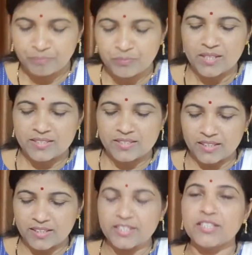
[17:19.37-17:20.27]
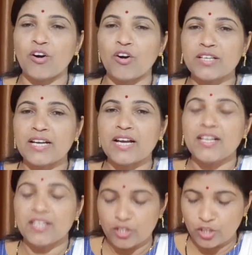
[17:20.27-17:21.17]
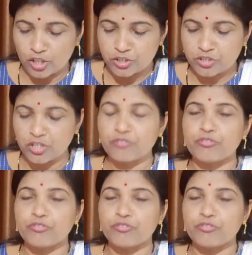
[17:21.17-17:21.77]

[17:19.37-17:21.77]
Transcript: Sergei, Olga, Luskov,